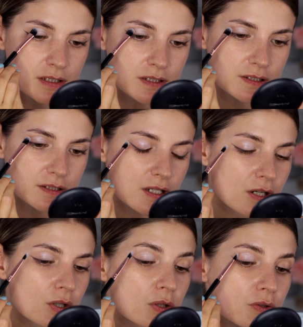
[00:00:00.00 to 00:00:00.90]

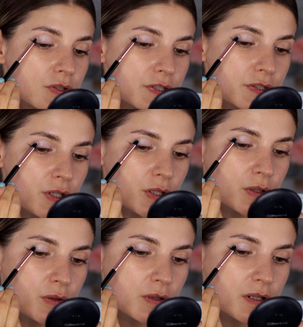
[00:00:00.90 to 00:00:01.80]
So
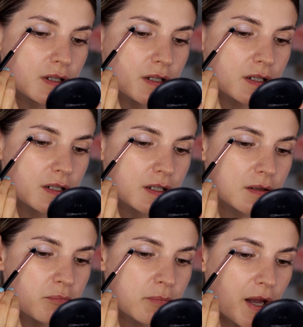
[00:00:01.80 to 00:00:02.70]

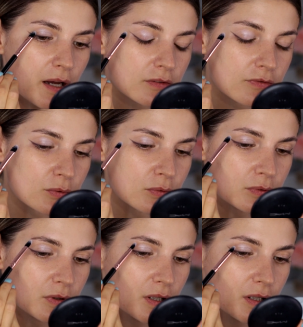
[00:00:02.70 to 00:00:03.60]
impactful.